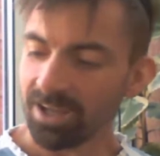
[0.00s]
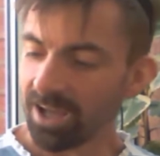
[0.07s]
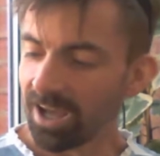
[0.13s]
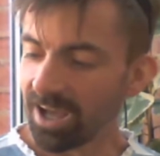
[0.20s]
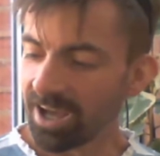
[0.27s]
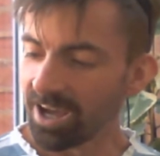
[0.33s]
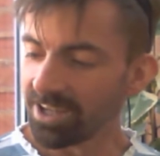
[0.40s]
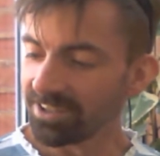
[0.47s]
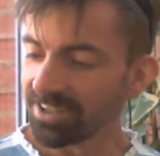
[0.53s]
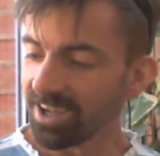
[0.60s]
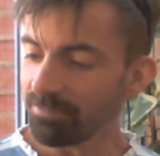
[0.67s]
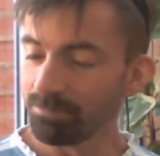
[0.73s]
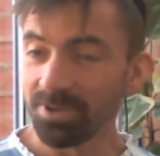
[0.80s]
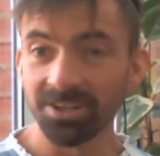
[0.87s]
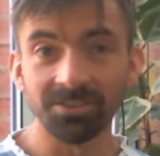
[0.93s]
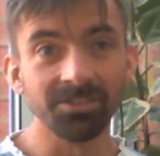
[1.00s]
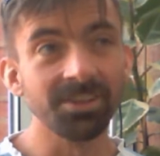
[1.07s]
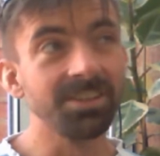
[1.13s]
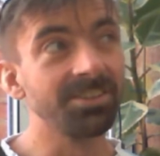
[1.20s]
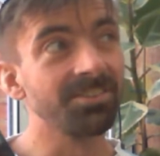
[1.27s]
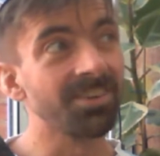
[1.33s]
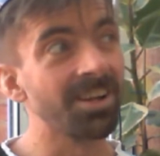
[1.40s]
And I've been on
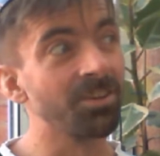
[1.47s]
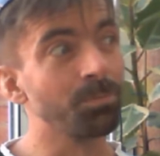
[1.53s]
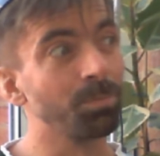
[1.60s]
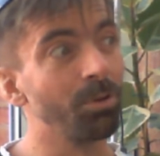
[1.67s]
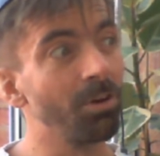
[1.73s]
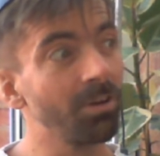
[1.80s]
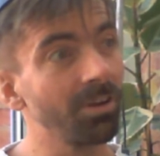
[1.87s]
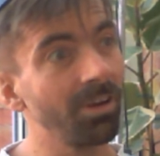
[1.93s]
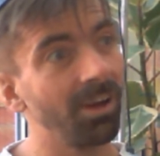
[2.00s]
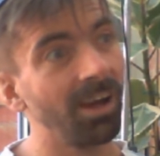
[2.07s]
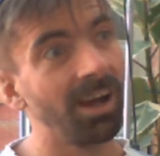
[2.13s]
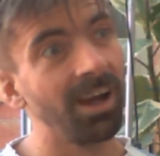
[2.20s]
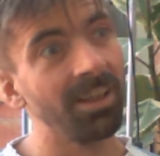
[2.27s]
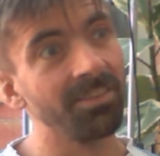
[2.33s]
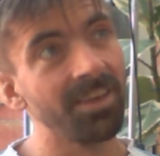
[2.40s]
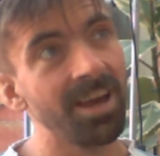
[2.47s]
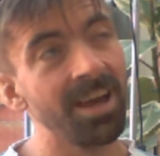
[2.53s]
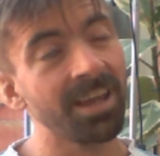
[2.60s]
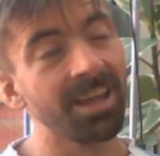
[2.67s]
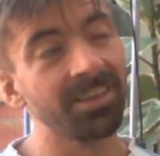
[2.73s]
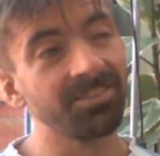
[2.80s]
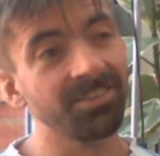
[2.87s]
the designer's blog, and
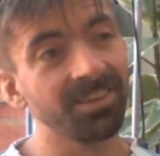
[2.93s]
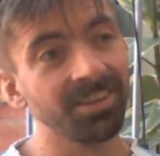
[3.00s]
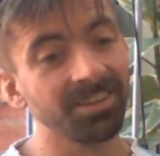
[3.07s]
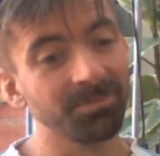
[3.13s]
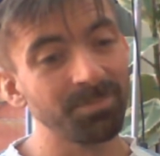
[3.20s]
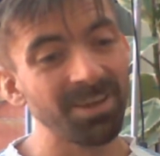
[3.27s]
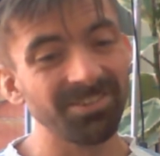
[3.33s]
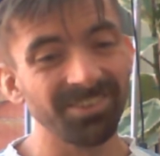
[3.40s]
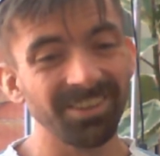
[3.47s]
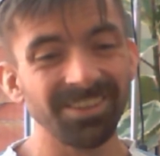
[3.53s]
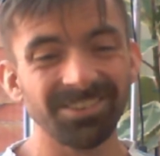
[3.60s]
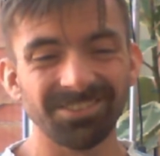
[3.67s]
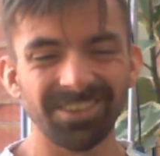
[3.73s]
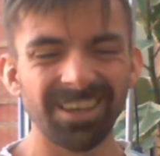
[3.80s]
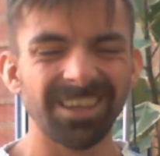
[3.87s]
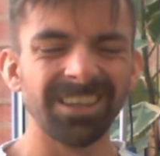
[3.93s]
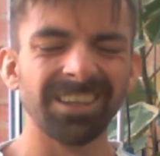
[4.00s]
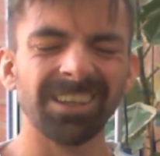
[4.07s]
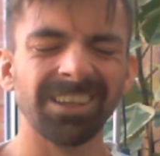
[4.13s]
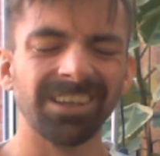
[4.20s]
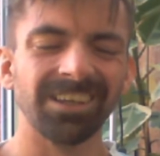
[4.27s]
they're basically saying